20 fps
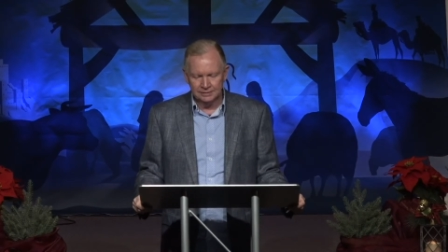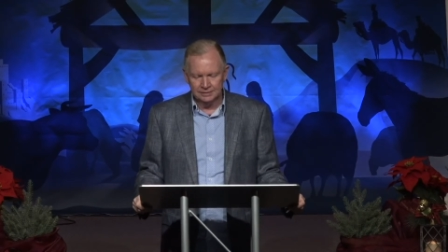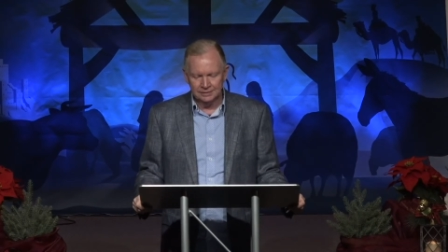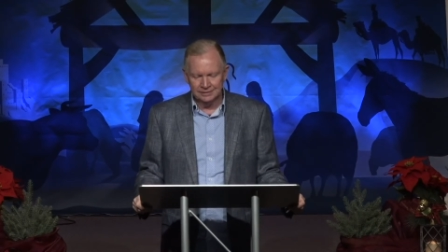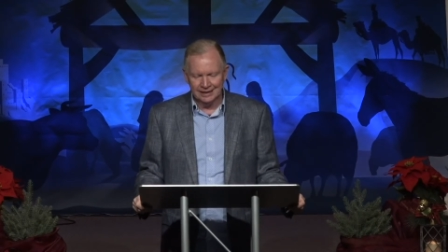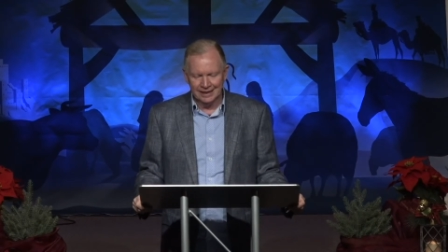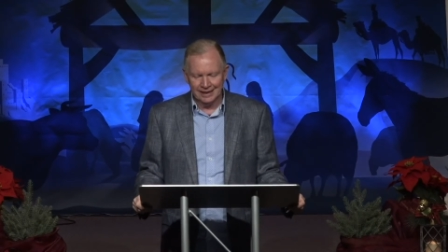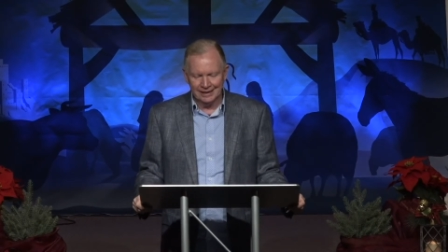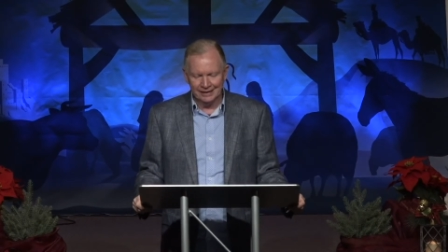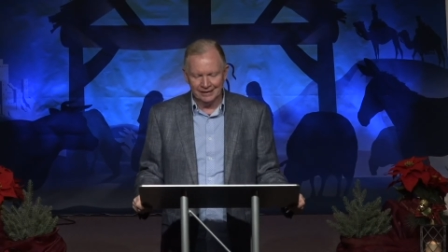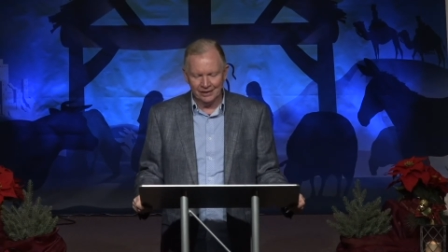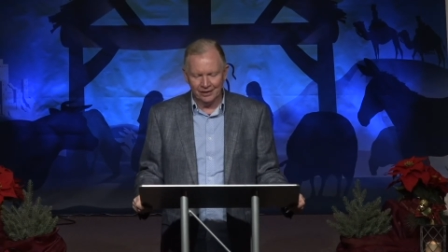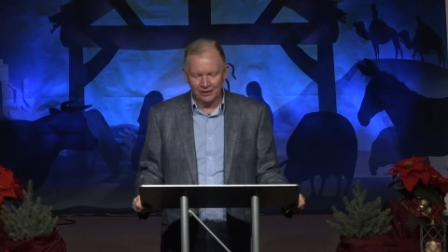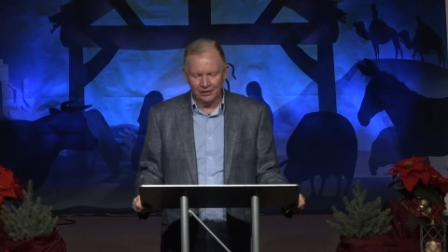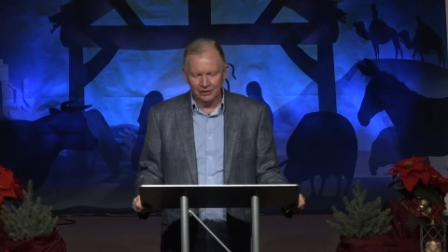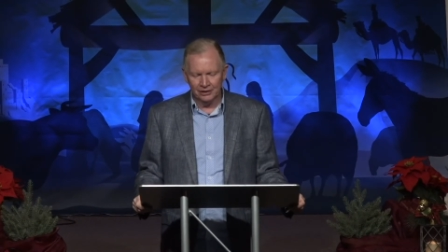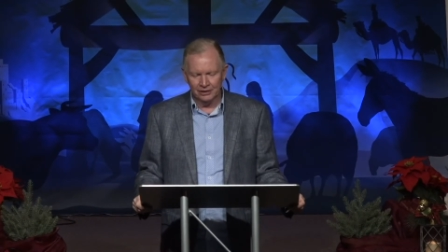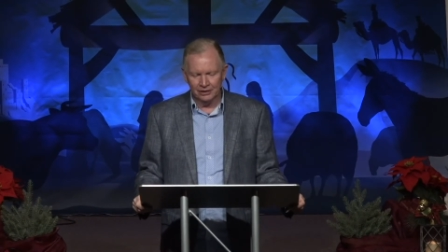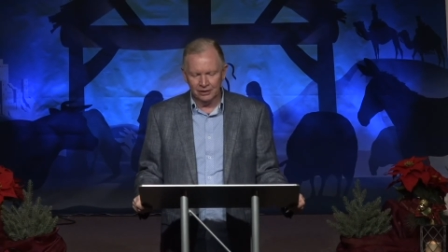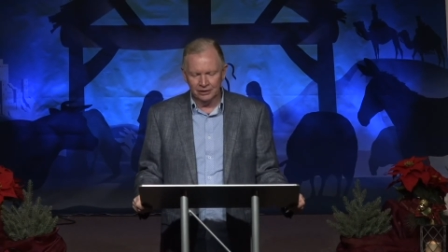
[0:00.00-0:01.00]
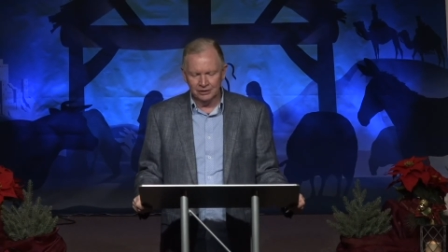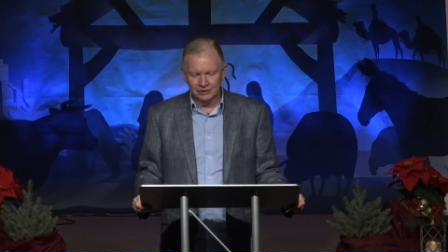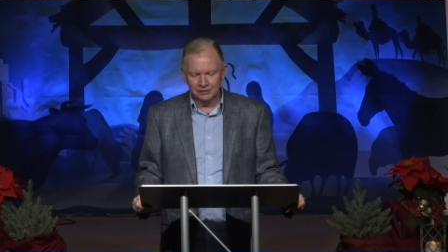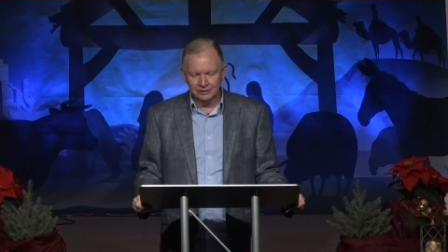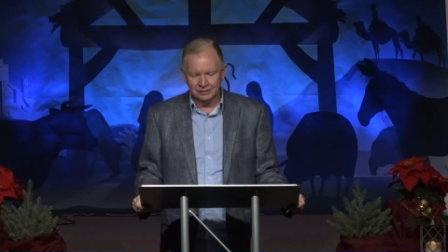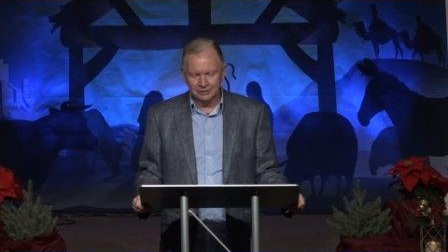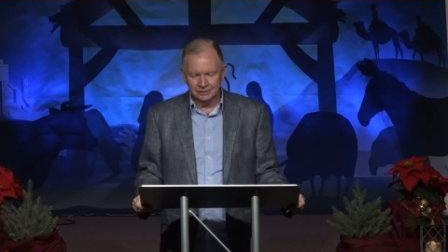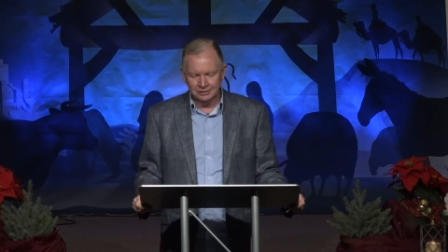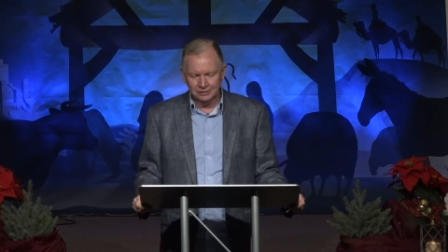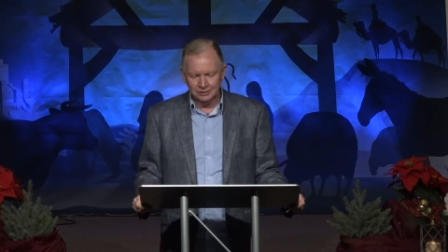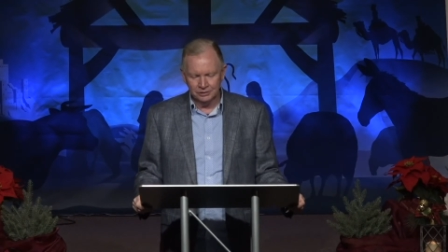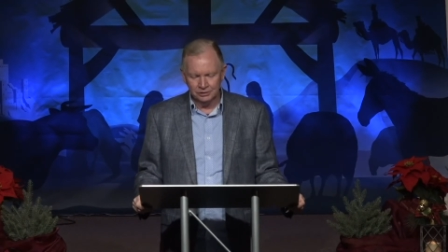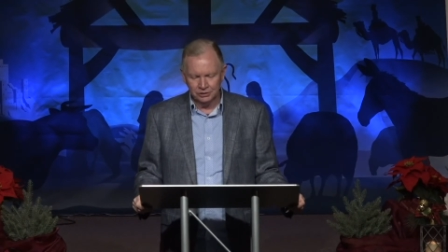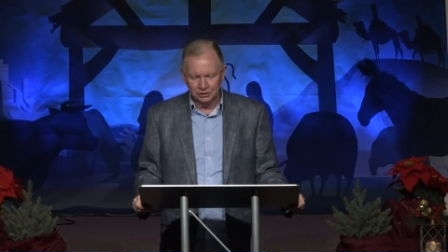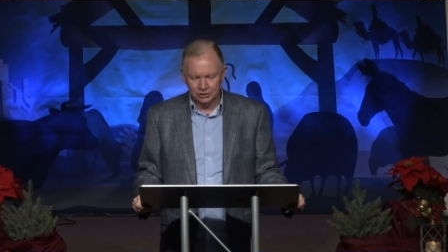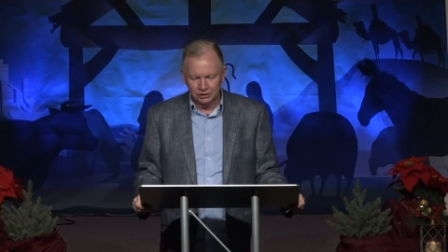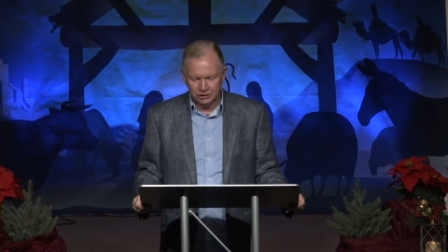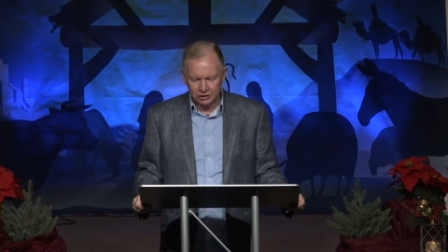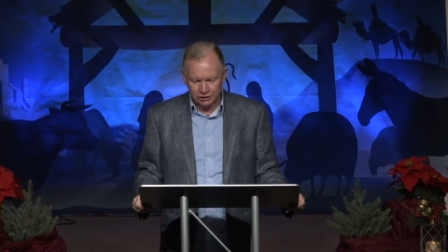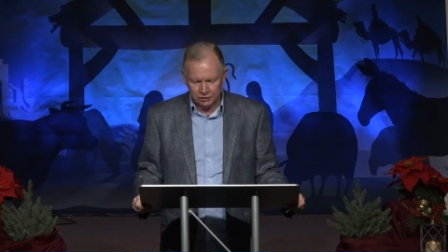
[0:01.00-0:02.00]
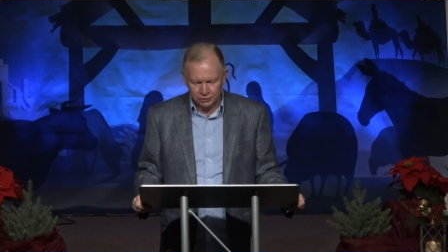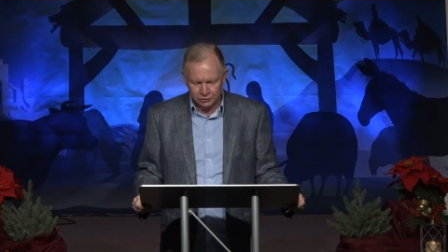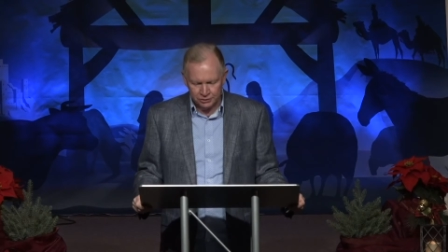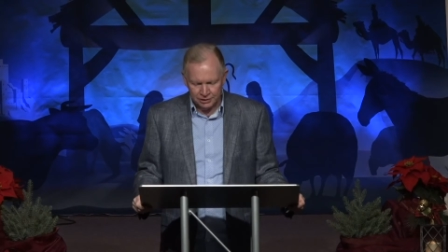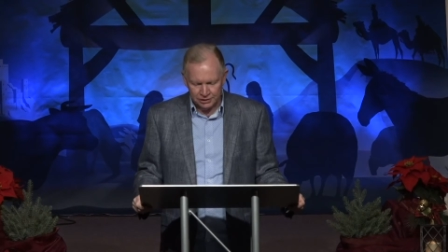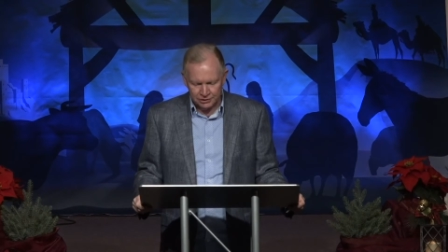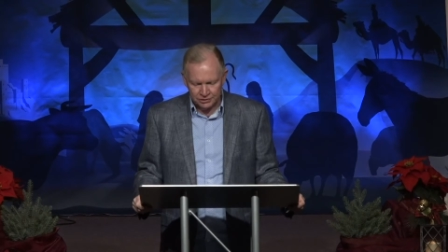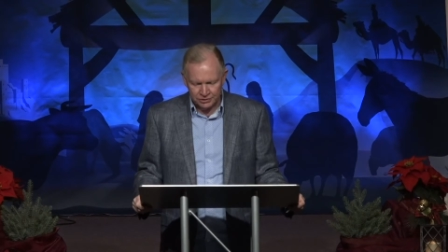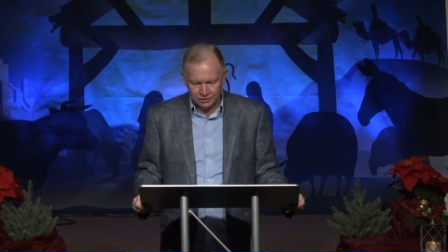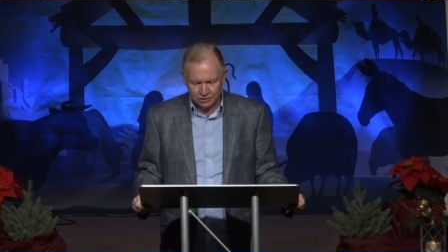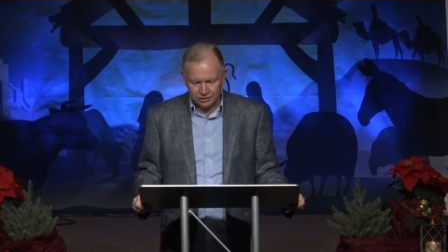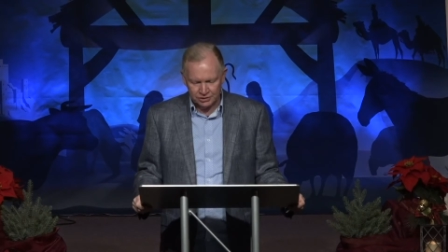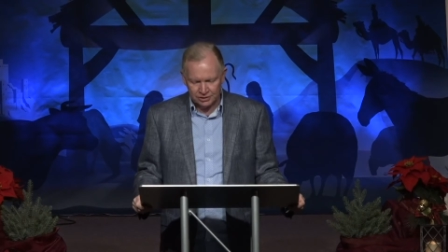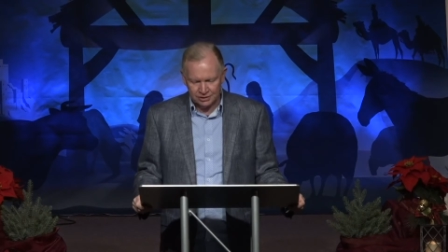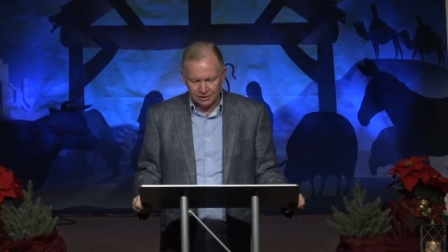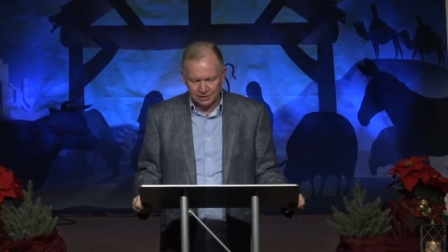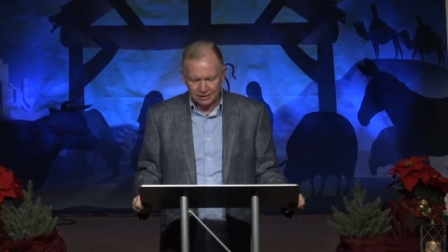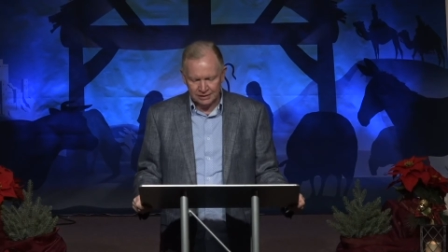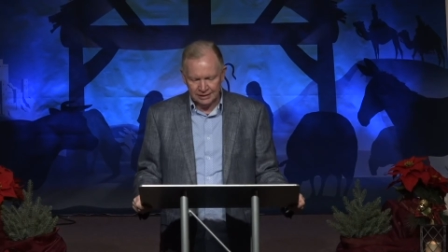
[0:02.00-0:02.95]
They are generous,